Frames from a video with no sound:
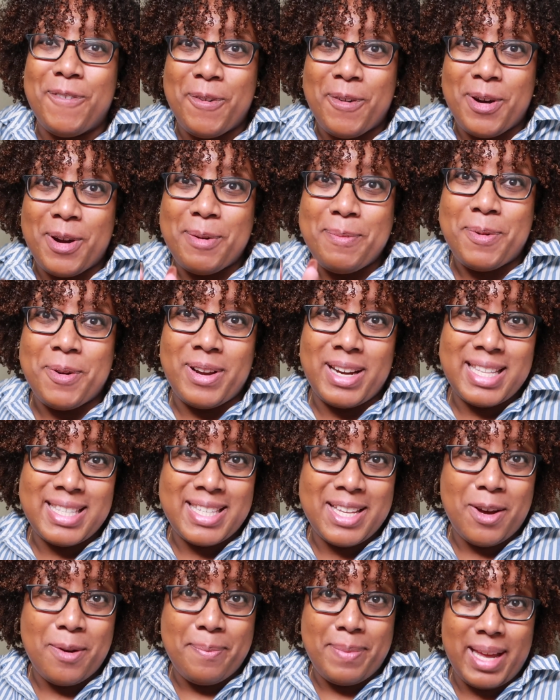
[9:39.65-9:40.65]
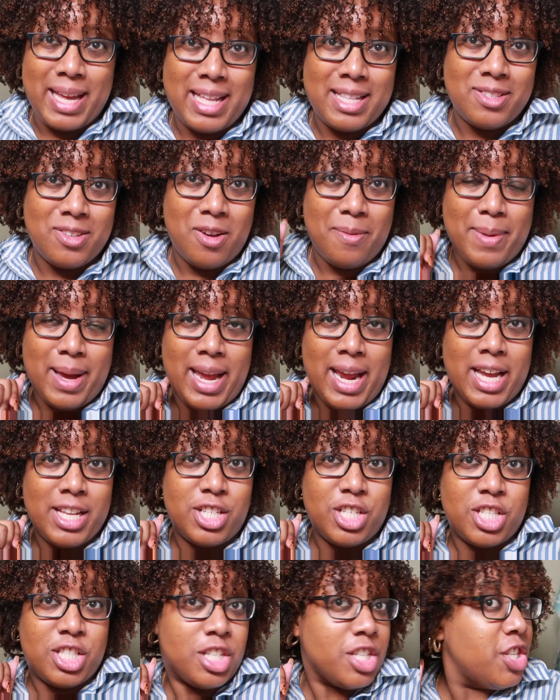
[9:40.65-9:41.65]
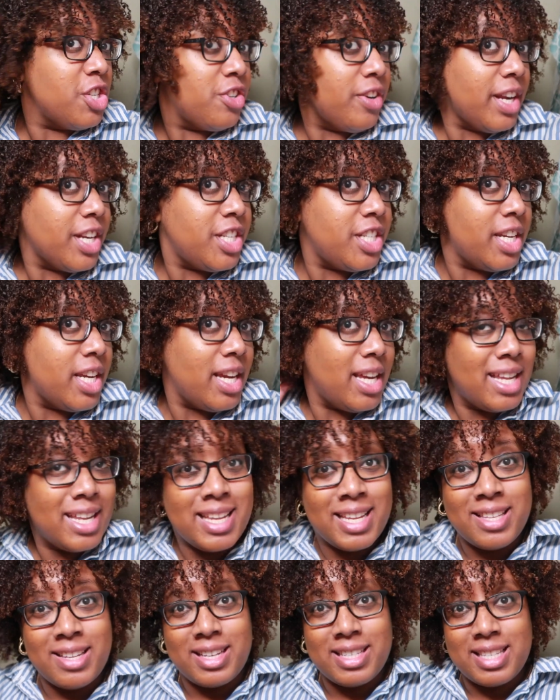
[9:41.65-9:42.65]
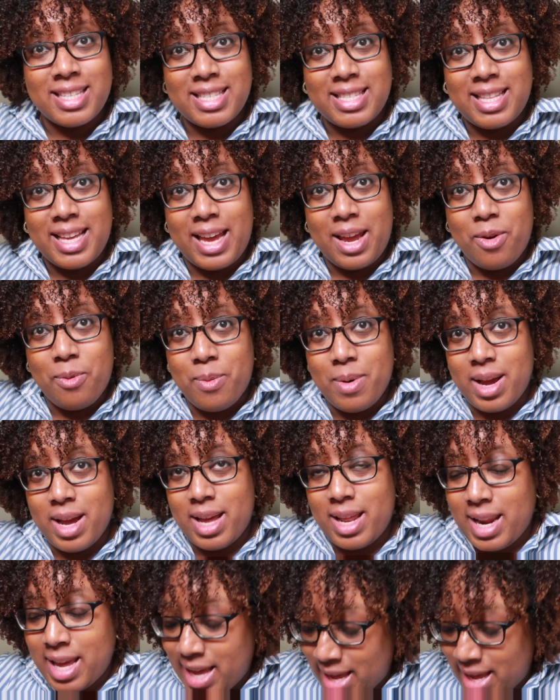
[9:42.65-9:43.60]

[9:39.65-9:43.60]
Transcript: 4 ponytail bands on my head just to stretch it. So this is day 1.